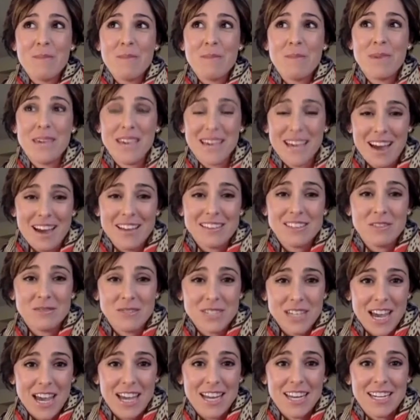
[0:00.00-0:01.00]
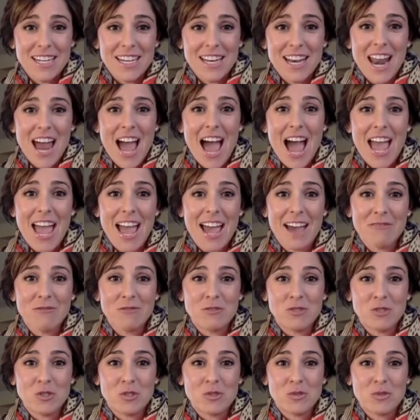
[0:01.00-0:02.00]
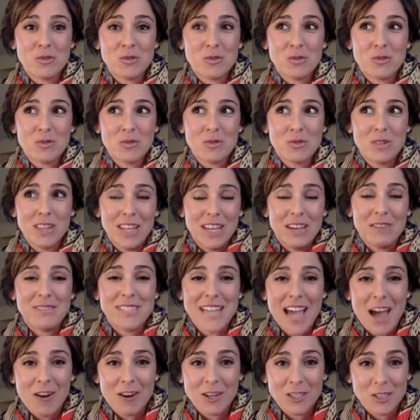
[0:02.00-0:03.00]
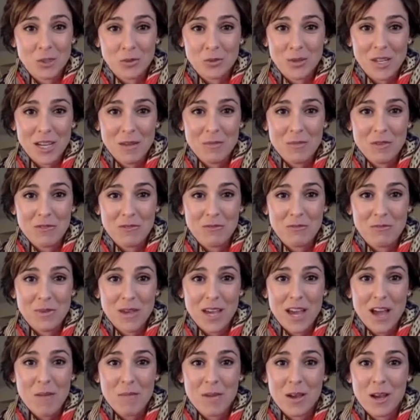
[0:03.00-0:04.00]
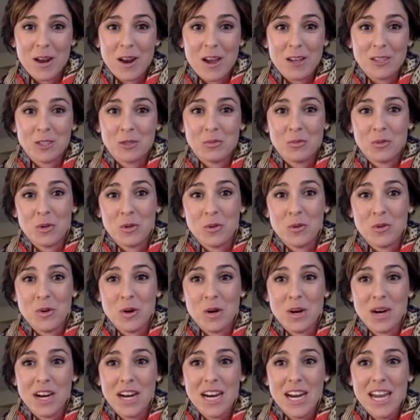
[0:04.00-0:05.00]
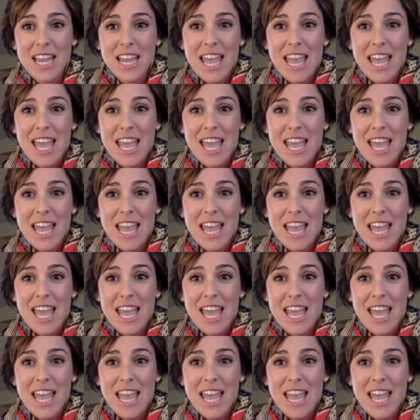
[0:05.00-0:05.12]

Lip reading: Because of Titan, I have lived out a dream of becoming an entrepreneur,